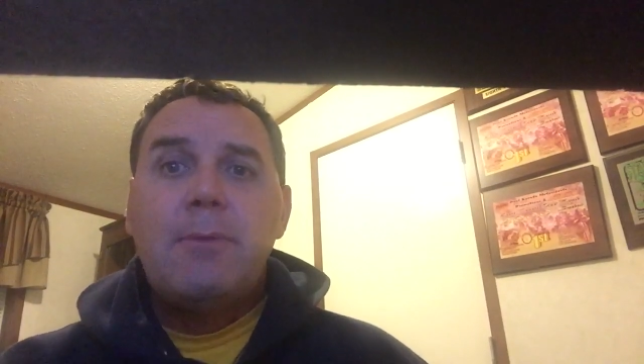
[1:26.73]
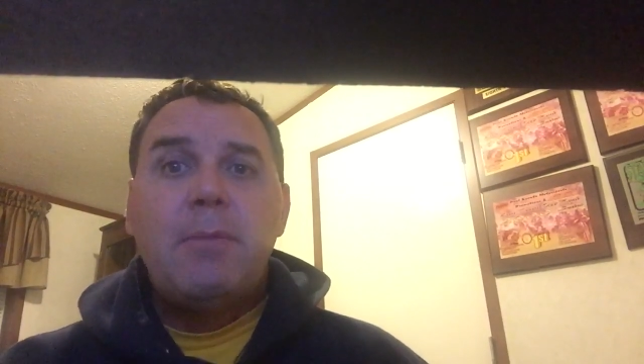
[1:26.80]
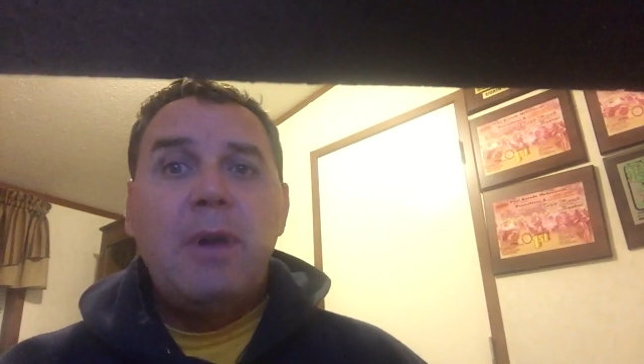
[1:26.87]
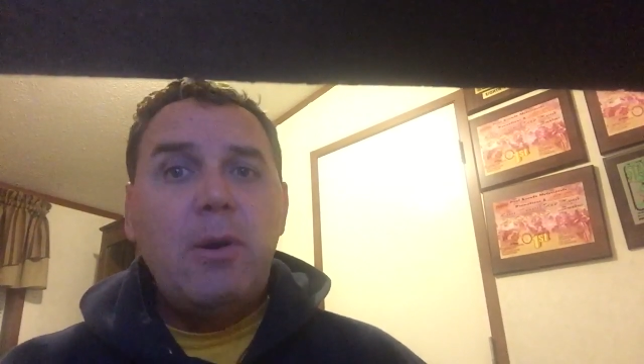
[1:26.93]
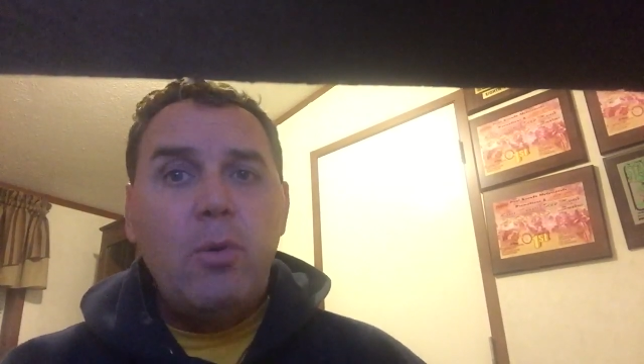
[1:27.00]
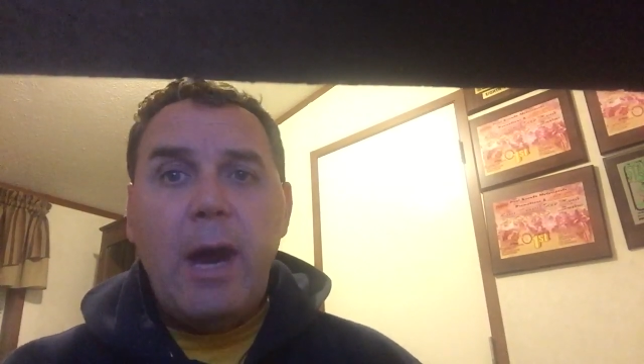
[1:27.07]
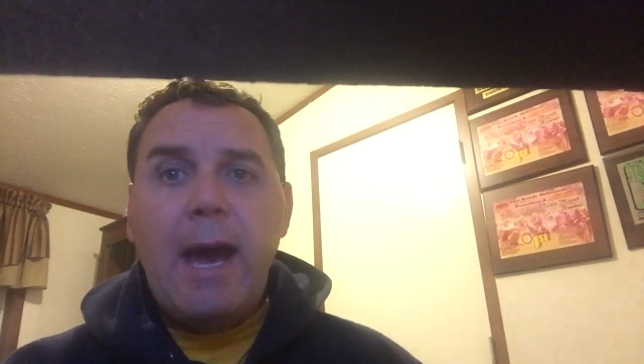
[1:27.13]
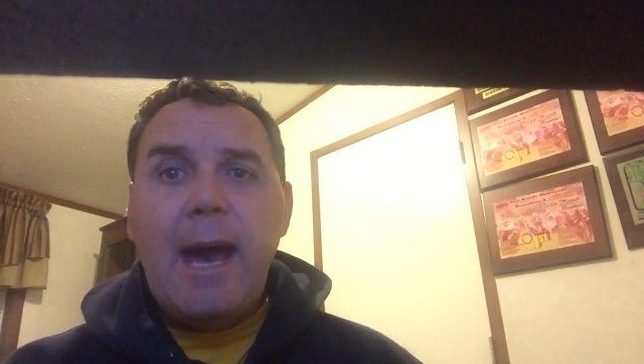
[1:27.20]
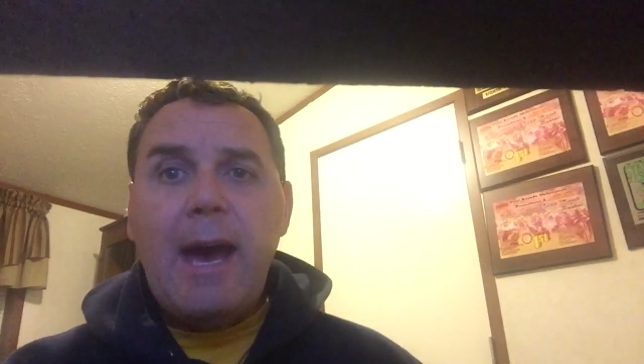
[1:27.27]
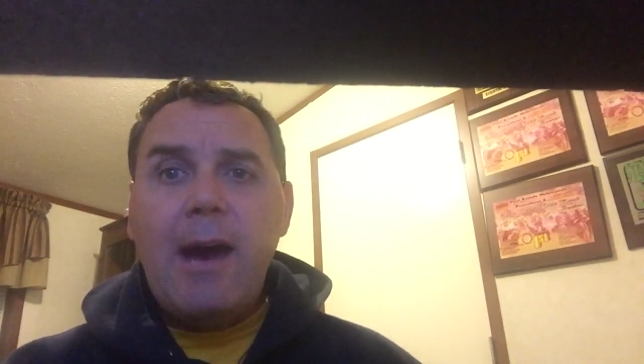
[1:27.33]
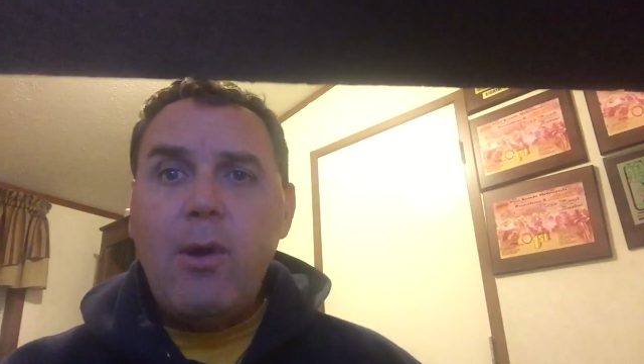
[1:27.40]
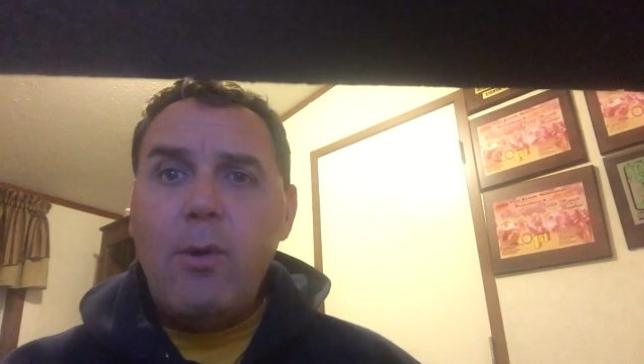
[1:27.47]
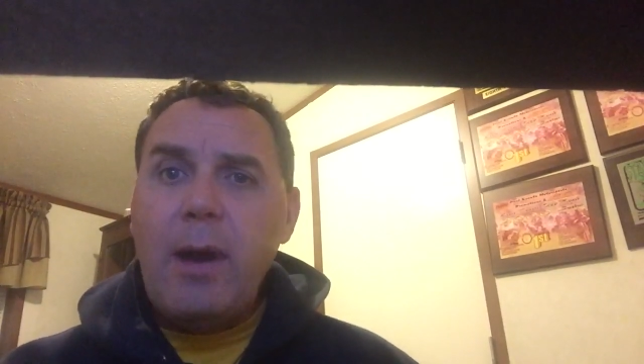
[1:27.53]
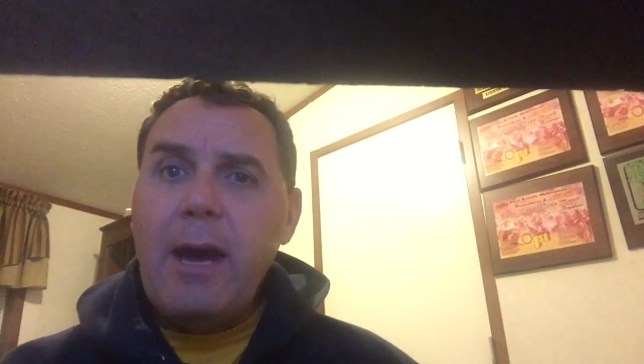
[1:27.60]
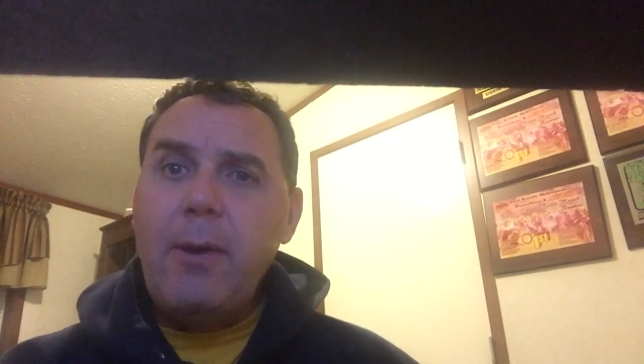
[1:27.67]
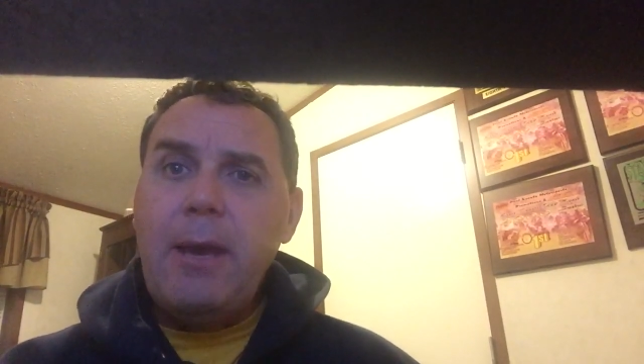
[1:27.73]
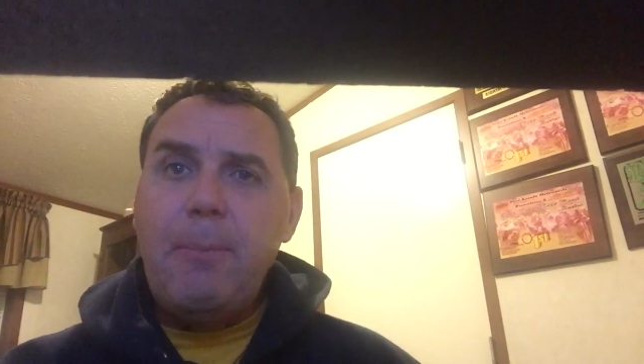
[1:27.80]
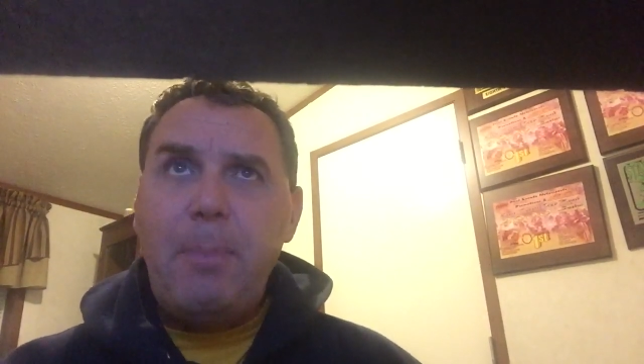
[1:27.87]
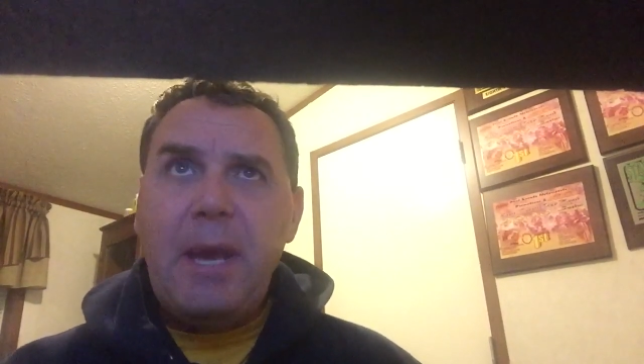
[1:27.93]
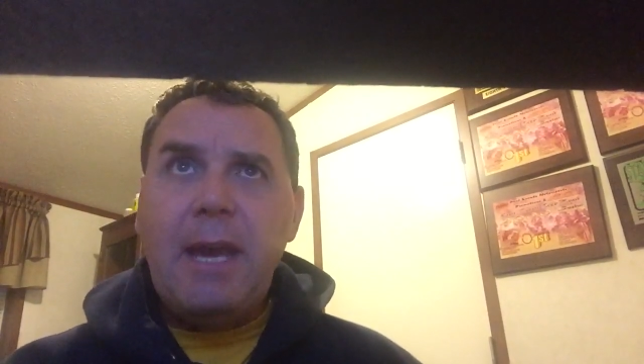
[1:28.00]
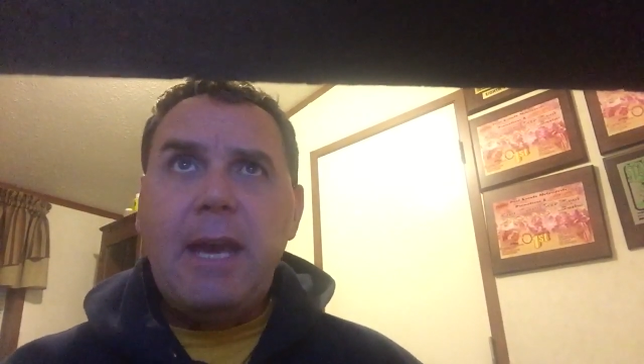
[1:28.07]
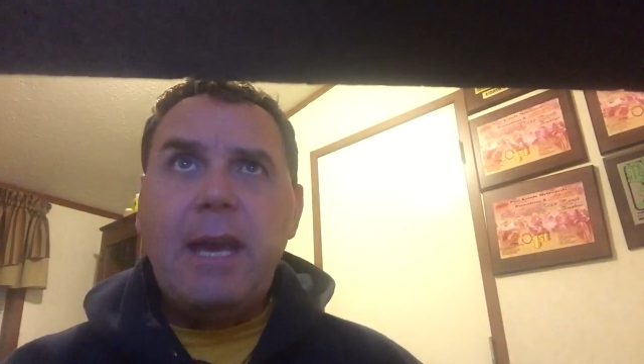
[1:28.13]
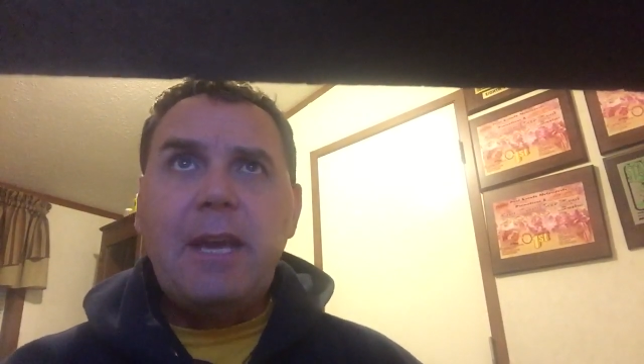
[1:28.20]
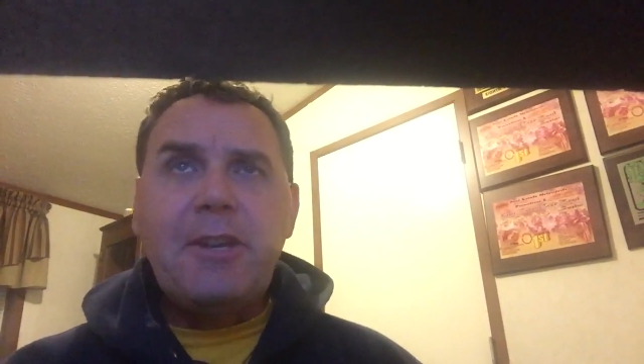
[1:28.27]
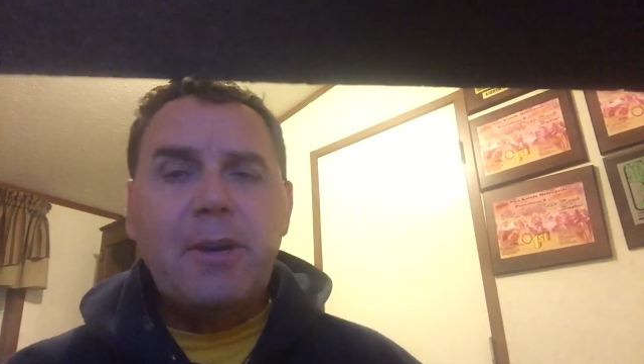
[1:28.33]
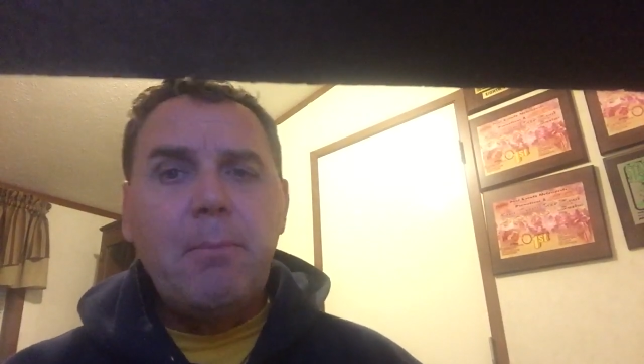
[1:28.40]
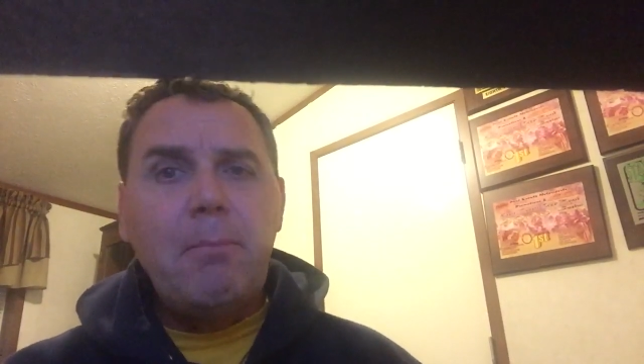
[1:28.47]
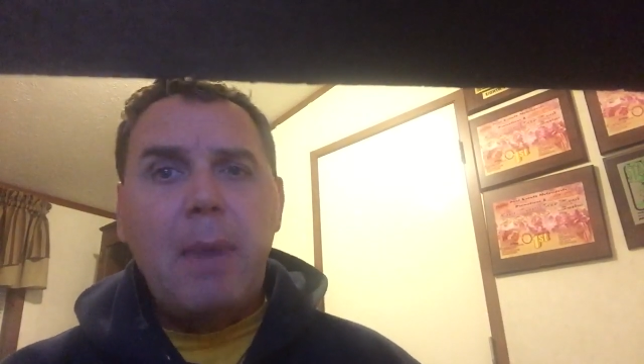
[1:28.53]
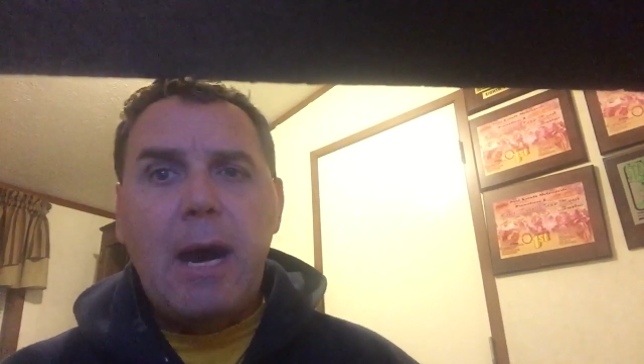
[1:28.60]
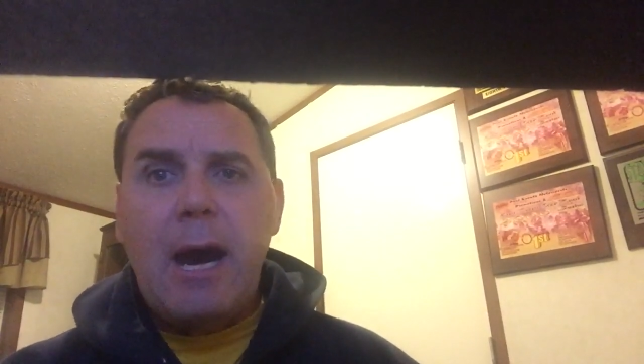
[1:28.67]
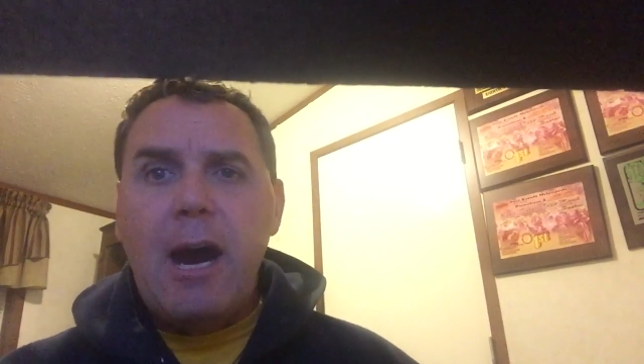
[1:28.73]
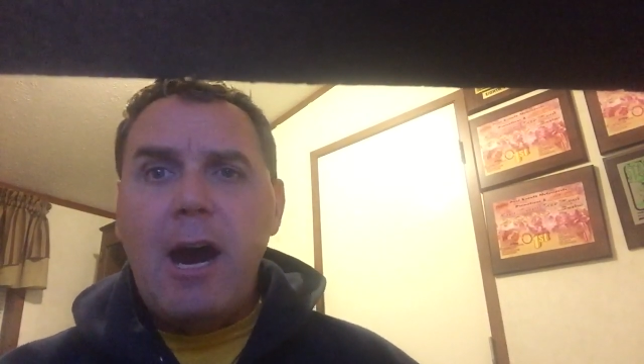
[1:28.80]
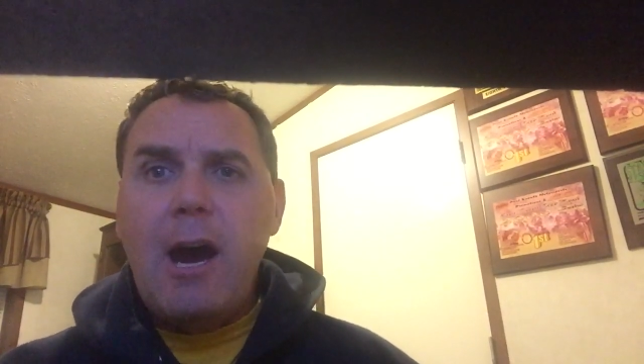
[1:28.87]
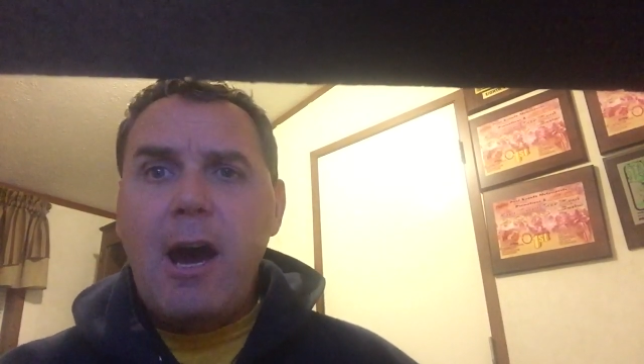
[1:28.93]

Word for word: But where will he be tomorrow?